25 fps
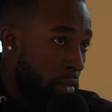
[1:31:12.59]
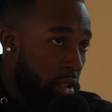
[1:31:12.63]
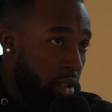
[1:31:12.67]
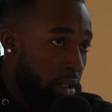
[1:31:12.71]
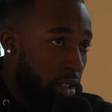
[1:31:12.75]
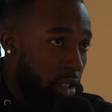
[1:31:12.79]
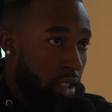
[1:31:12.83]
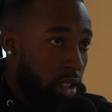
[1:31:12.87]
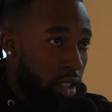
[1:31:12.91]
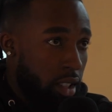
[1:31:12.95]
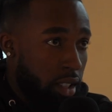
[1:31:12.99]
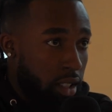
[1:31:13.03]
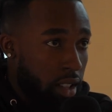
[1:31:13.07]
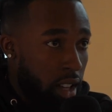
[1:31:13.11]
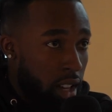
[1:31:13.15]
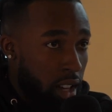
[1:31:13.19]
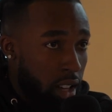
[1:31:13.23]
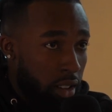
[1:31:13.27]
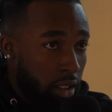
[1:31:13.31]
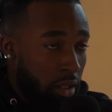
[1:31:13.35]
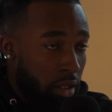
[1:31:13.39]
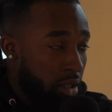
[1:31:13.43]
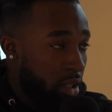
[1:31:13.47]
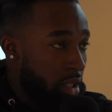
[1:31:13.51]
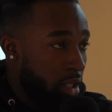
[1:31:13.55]

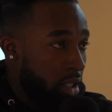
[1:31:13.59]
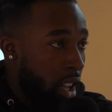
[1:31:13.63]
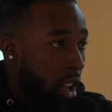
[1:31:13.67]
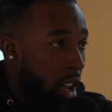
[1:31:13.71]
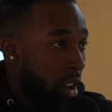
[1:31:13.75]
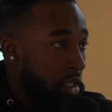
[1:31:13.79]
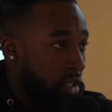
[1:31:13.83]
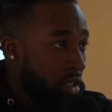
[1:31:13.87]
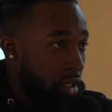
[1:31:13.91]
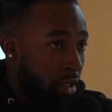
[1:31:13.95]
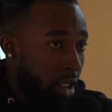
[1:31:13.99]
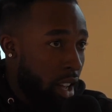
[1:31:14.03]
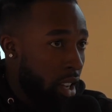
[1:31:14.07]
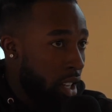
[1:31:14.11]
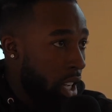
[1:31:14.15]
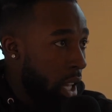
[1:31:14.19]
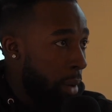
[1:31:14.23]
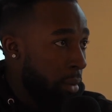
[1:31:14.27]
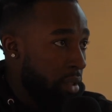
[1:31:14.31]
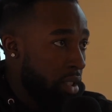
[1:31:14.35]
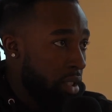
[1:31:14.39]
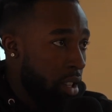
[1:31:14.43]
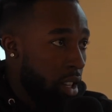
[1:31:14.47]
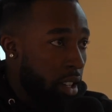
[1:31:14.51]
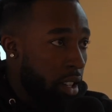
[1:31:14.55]
those scouts and not
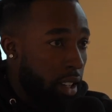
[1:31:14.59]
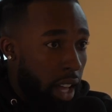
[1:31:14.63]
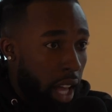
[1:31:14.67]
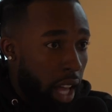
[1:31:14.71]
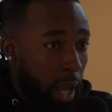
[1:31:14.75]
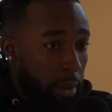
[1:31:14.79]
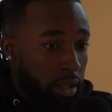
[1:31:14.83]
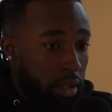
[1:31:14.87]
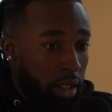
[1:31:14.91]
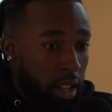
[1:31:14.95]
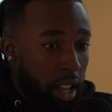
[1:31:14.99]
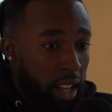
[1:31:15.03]
coming to the games,